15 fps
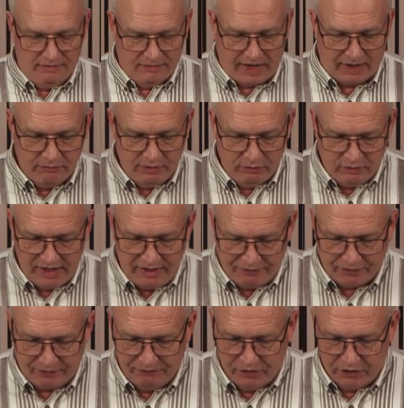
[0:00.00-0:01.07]
And we read
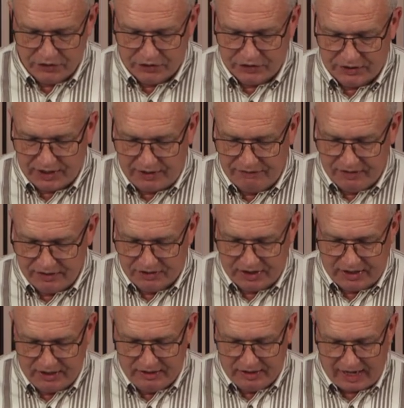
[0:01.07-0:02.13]
from verse
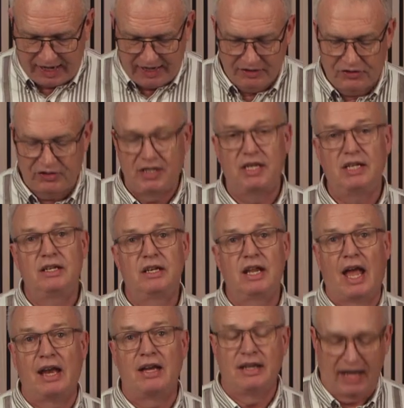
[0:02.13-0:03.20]
seventeen, eighteen,
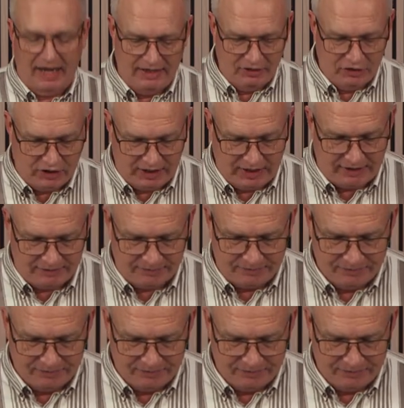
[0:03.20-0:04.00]
and nineteen.